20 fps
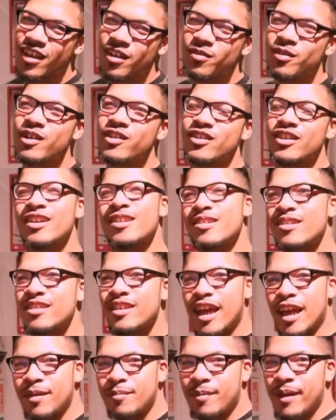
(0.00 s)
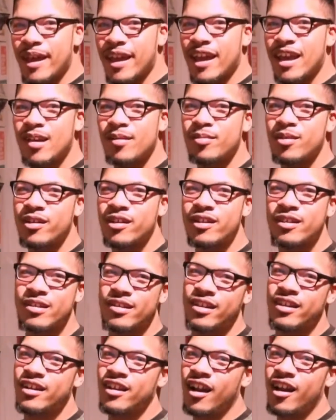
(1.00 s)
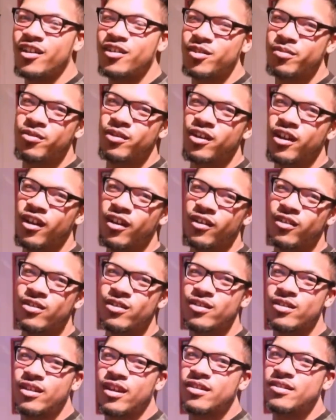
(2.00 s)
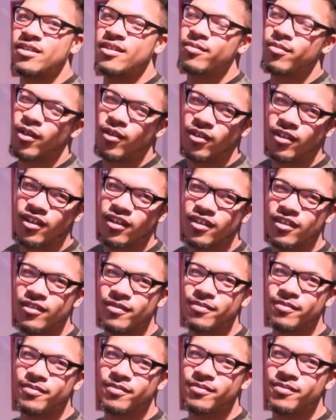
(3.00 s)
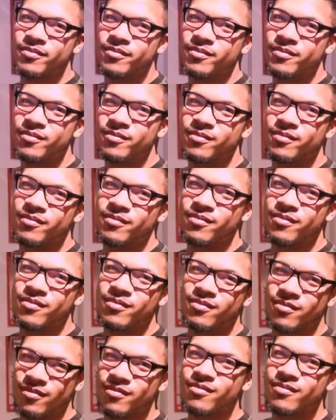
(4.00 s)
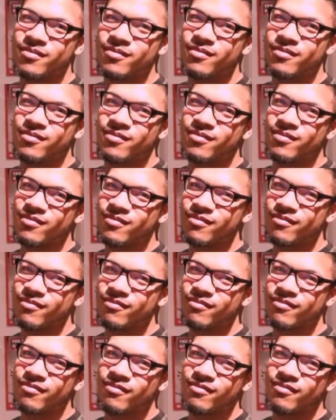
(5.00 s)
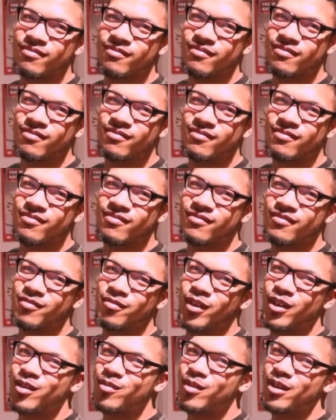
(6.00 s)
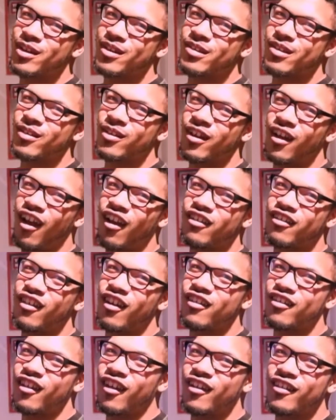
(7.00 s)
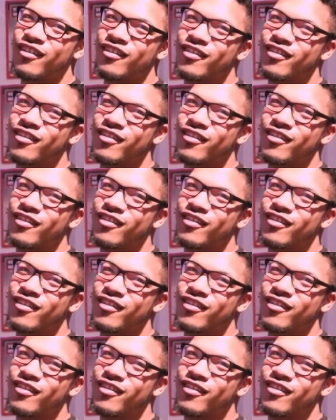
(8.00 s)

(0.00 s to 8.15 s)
which isn't that bad, but it's like hard to pronounce as an American. Is it Eichhörnchen? Mm-hmm. But okay. You make it sound like Eichhörnchen?